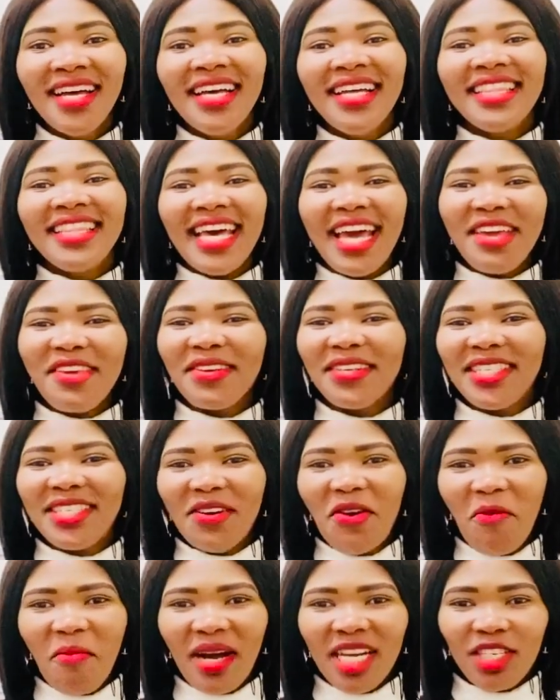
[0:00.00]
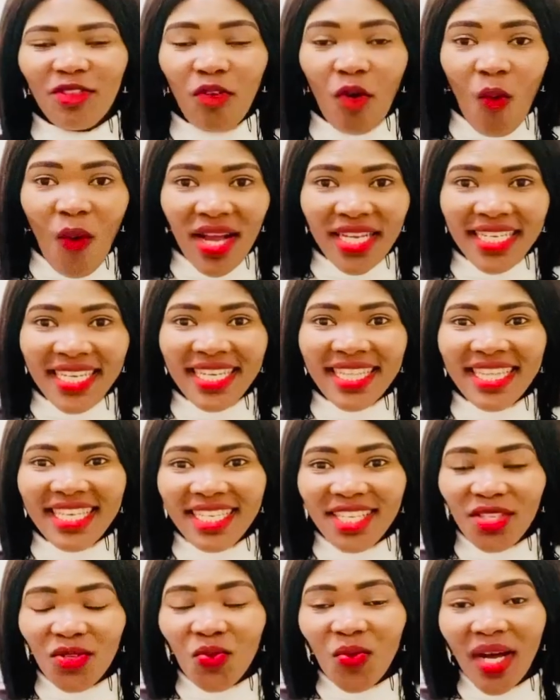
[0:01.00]
Thank you so much for watching
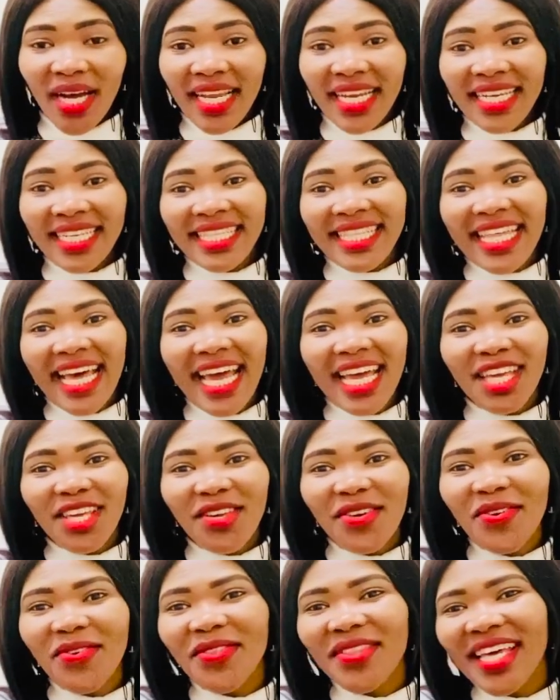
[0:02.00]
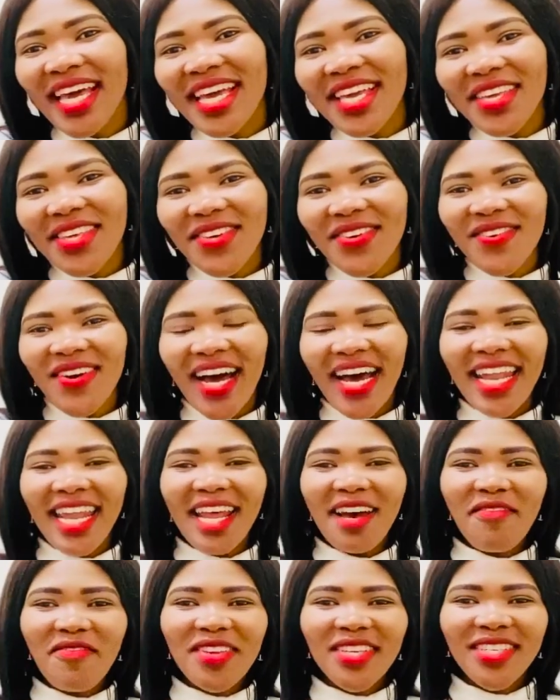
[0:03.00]
this one. Thank you. I
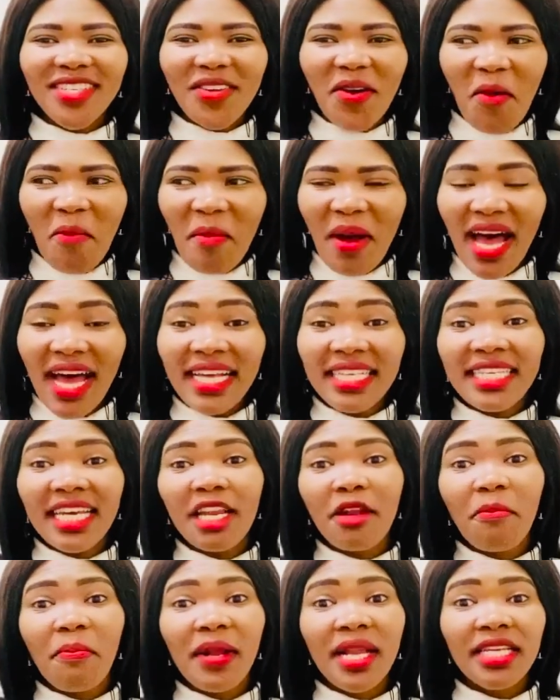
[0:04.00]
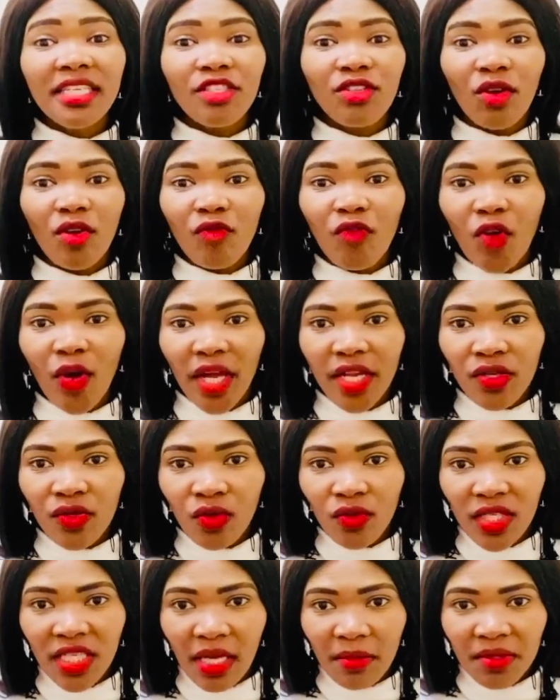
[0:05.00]
love you so much. And please don't forget to
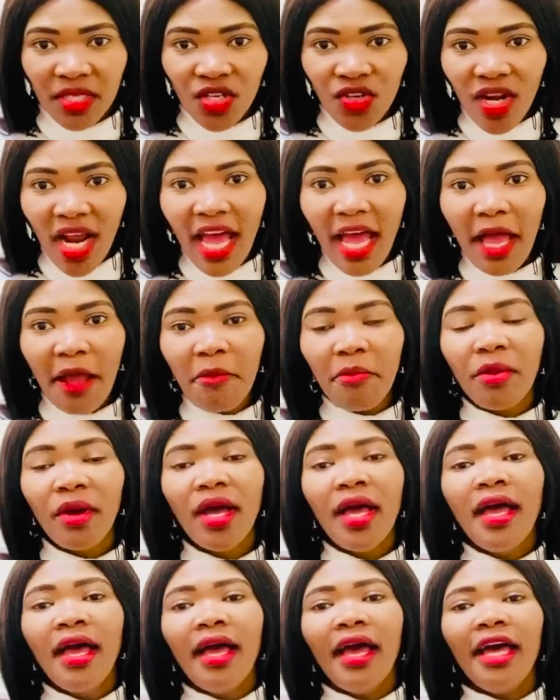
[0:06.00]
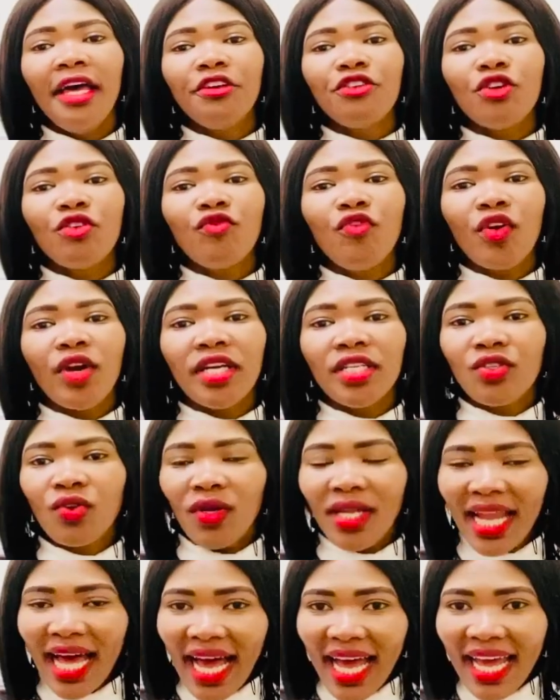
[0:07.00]
subscribe, and don't forget to
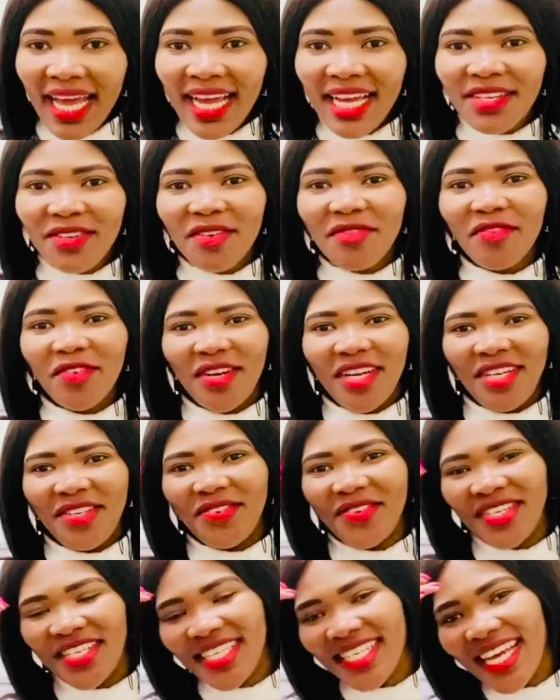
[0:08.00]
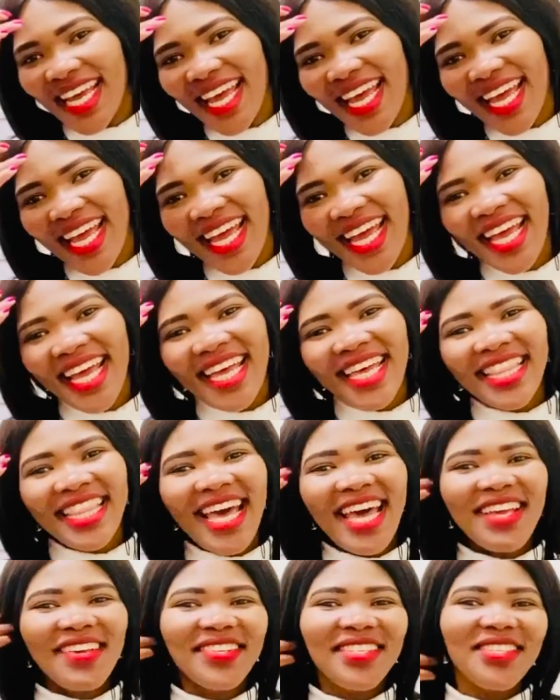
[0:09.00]
like, don't forget to share.
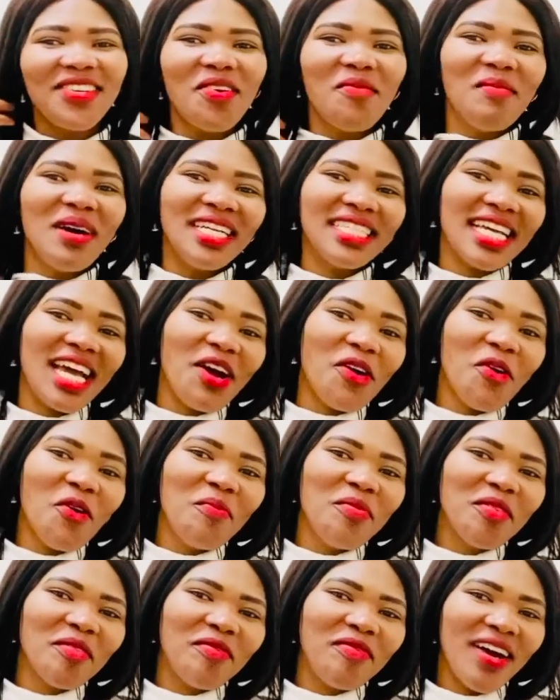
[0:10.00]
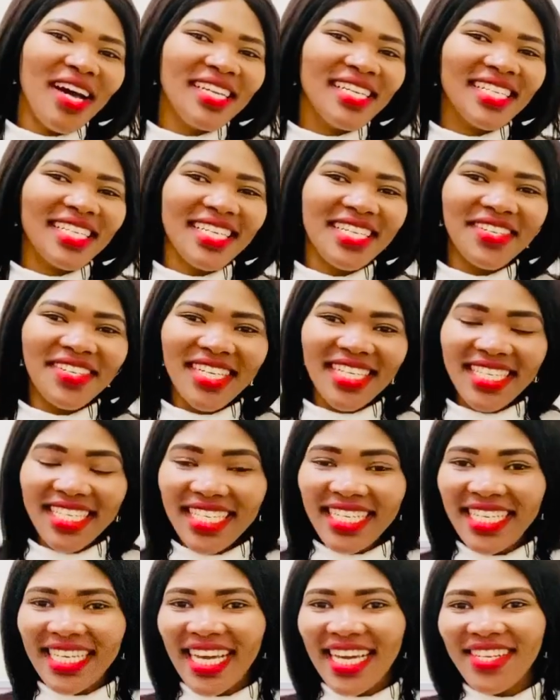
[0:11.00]
Thank you so much. I hope you find it
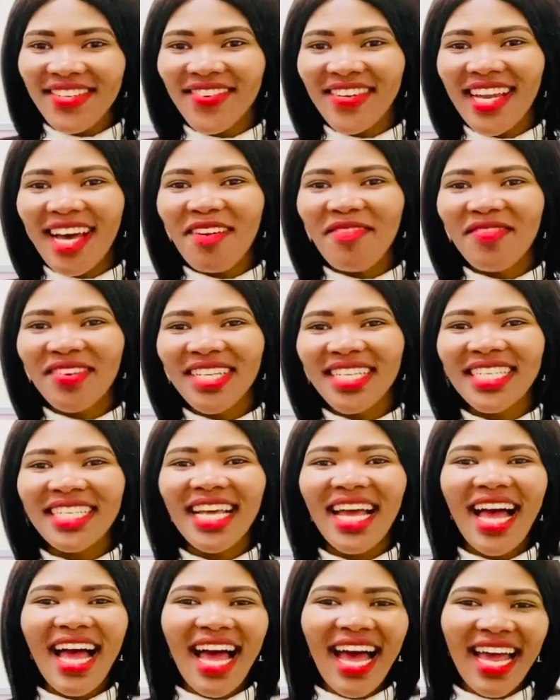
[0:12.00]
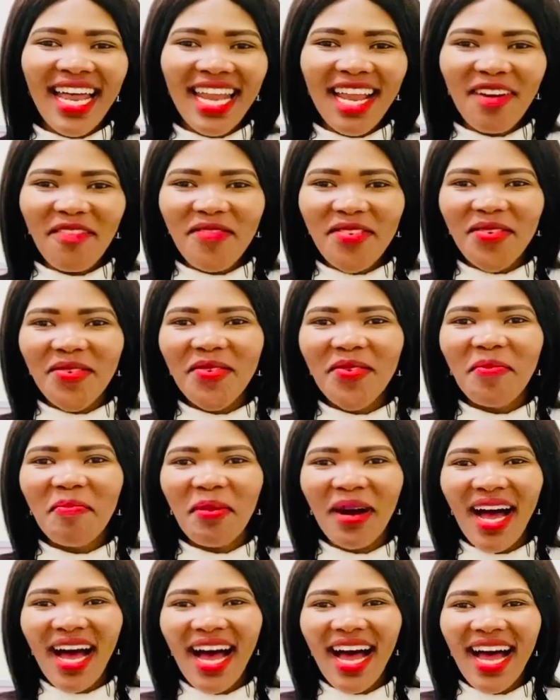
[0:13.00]
interesting and you love it. I love you.
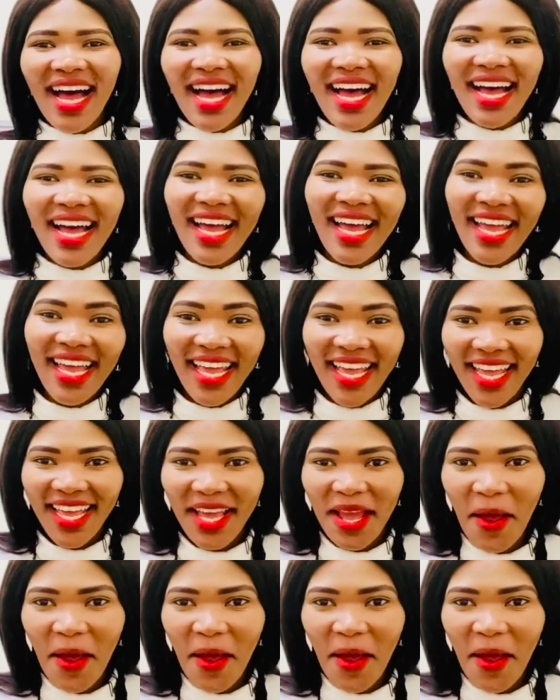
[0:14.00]
Bye.